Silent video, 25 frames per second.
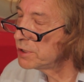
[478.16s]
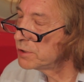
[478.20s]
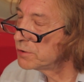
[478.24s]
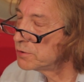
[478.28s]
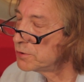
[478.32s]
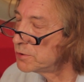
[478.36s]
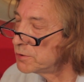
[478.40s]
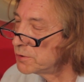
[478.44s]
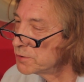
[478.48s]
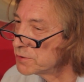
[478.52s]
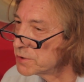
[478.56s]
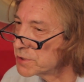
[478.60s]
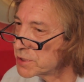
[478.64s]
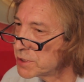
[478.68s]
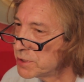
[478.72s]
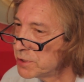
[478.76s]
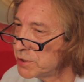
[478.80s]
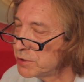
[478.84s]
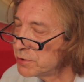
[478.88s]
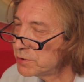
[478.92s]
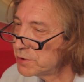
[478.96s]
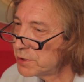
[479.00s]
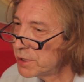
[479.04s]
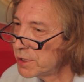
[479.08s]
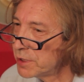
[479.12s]
horns in
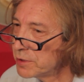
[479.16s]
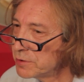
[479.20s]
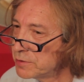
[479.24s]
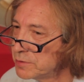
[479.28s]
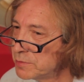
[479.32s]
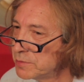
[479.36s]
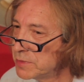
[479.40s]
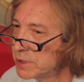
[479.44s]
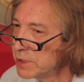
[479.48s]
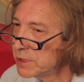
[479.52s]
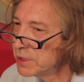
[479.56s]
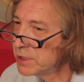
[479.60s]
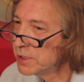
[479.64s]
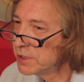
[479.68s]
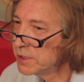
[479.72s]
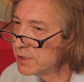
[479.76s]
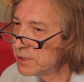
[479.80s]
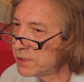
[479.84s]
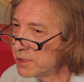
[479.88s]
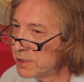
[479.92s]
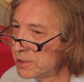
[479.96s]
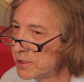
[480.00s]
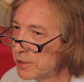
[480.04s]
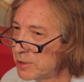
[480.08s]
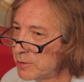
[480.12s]
your home,
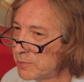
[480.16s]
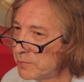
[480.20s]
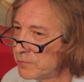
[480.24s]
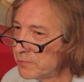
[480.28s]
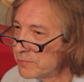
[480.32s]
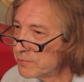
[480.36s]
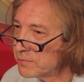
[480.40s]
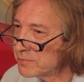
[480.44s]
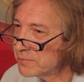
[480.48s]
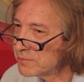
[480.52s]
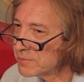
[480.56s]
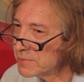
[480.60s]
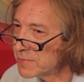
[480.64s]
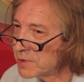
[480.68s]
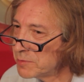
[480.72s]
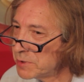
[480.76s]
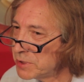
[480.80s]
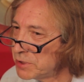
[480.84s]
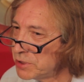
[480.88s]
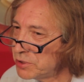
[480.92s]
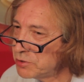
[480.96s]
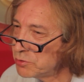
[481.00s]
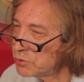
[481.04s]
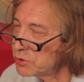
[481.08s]
I mean, you